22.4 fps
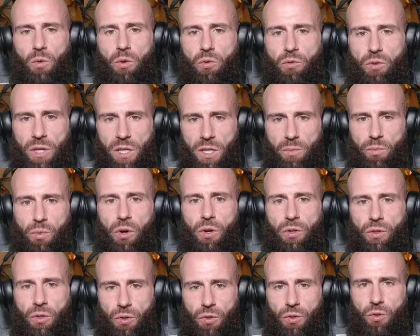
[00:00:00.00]

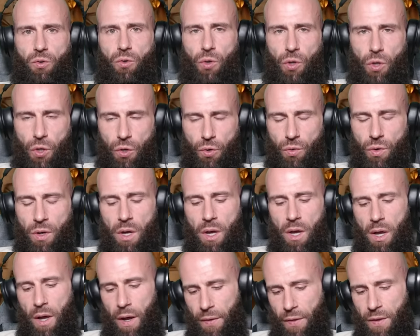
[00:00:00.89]
respond to you.
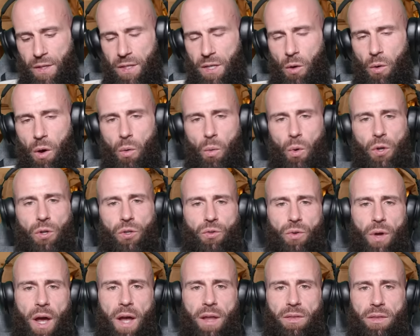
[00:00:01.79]
And this is how I want to
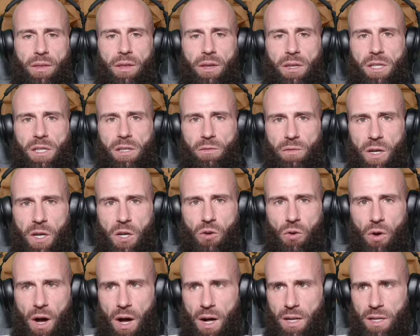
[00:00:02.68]
end this
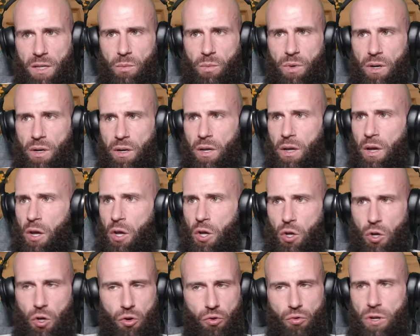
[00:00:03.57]
video, ultimately.
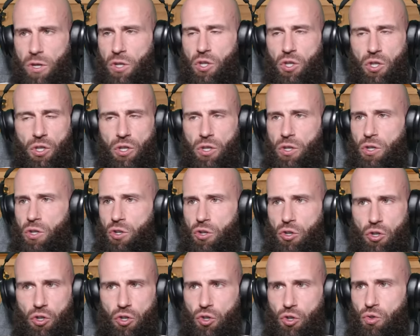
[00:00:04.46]
Christian,
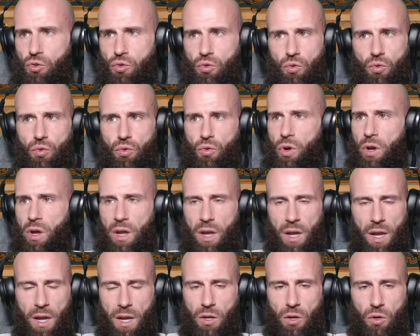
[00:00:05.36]
Jew,
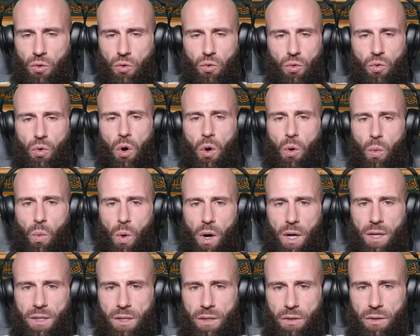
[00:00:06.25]
Hindu, or
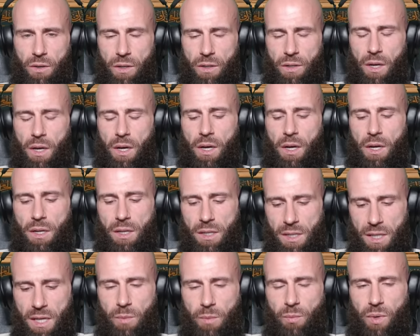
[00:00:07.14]
whatnot,
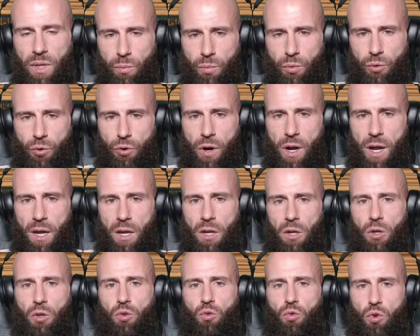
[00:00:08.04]
simply pray
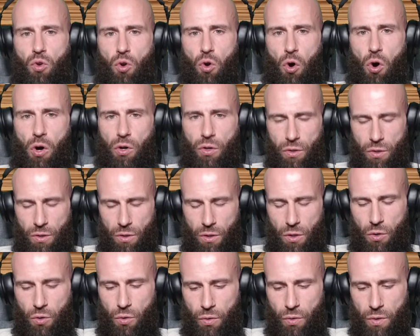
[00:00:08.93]
to God
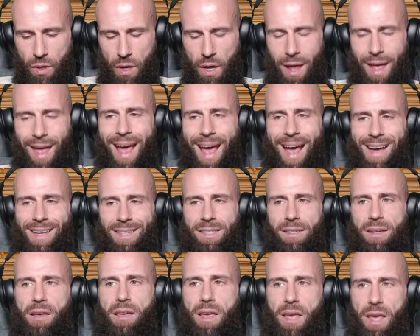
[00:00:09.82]
alone, ask
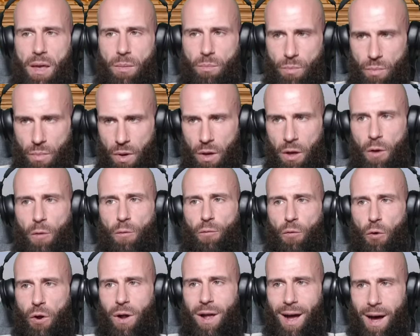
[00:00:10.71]
Him
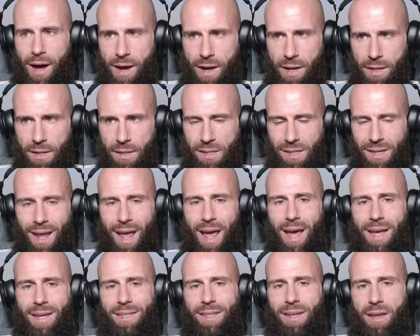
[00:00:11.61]
for guidance,
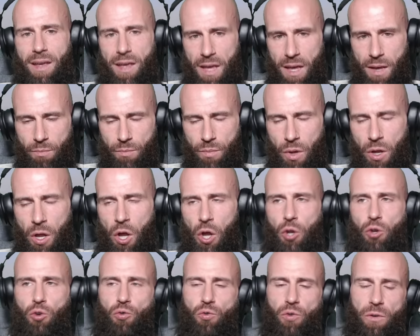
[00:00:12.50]
ask Him
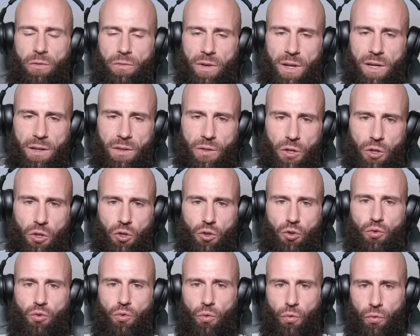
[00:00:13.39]
to reveal the
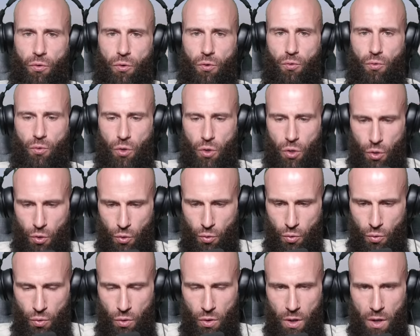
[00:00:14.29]
truth to
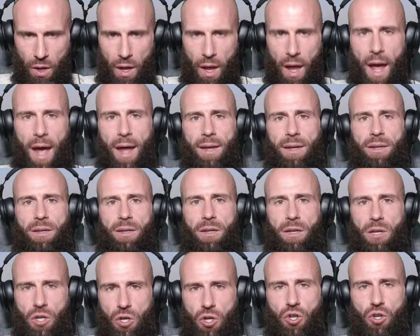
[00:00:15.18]
you, and
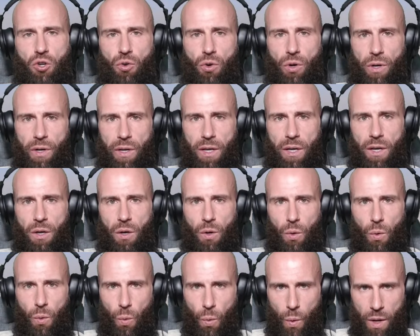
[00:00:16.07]
he surely
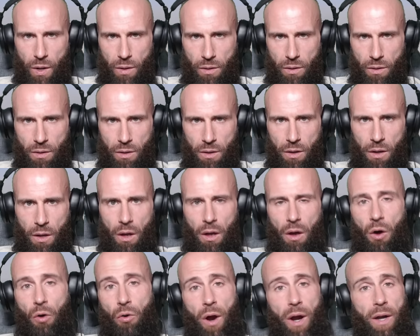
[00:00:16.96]
will.
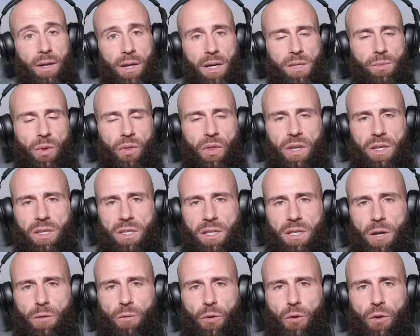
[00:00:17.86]
Alright guys, but this is
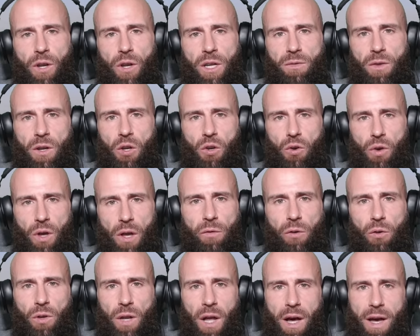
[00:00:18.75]
it for today's video. If
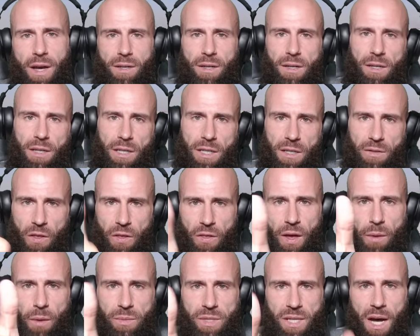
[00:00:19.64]
you liked it, leave it a
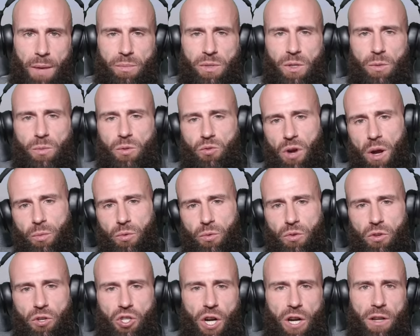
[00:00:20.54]
thumbs up, subscribe to the
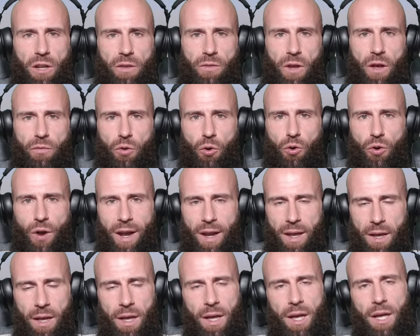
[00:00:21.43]
channel if you haven't
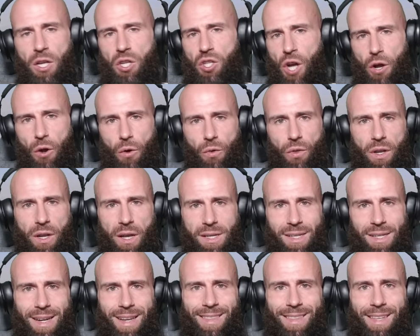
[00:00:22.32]
already, check out the links
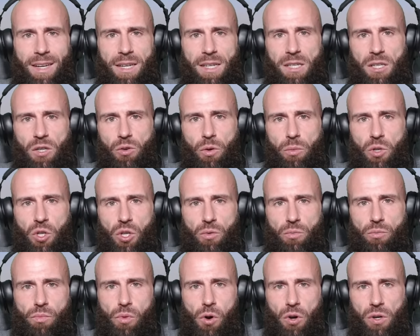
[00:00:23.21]
in the description
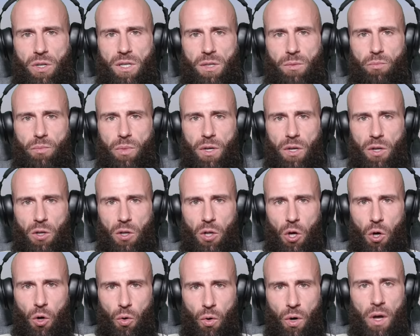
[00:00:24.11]
box
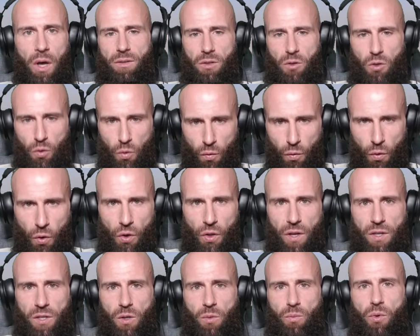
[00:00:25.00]
below to further
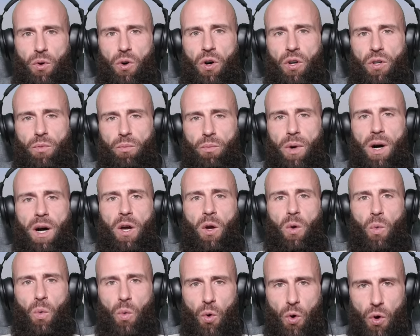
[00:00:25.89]
support my
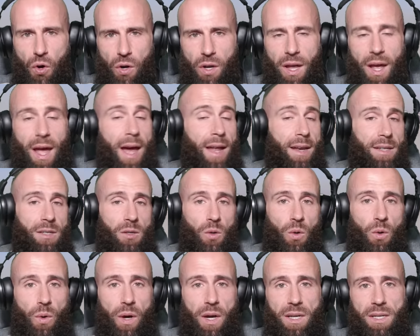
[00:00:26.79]
work, and as
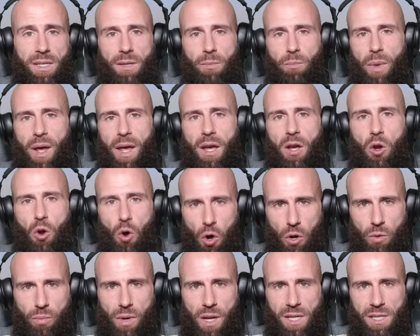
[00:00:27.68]
always, may God
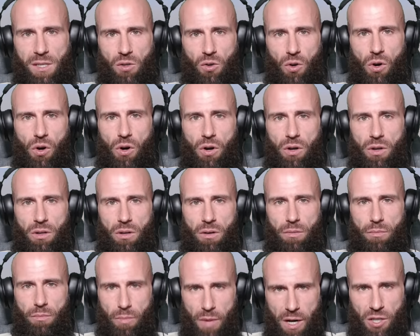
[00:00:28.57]
bless you all,
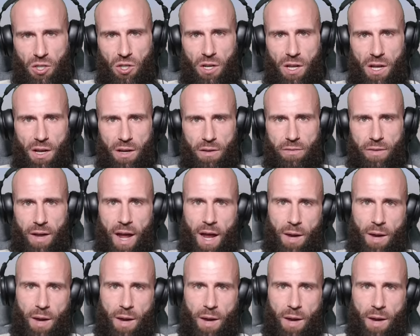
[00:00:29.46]
much love and